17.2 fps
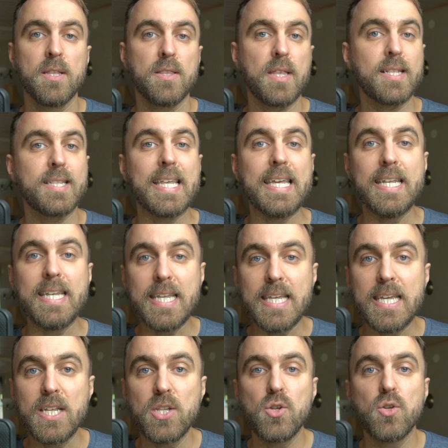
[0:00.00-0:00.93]
that they
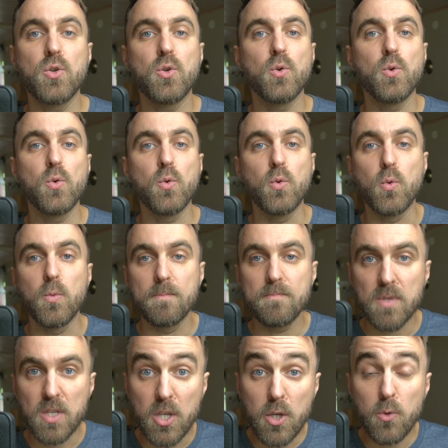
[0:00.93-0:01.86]
need to
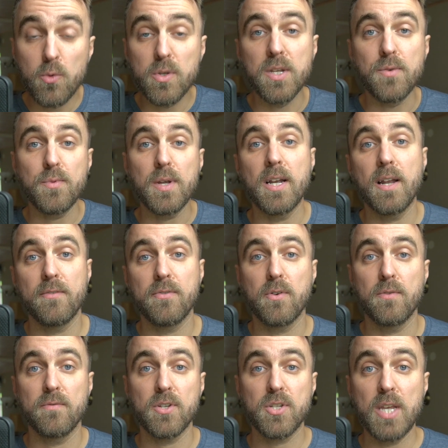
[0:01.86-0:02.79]
use in real-life
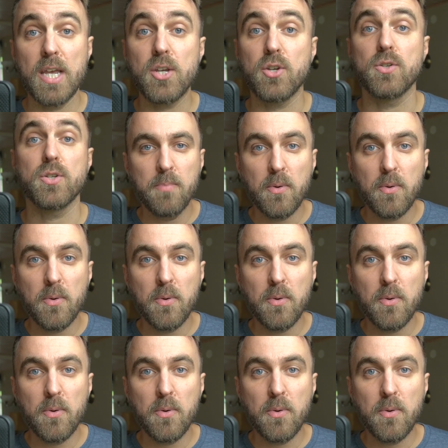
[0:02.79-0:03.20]
conversations,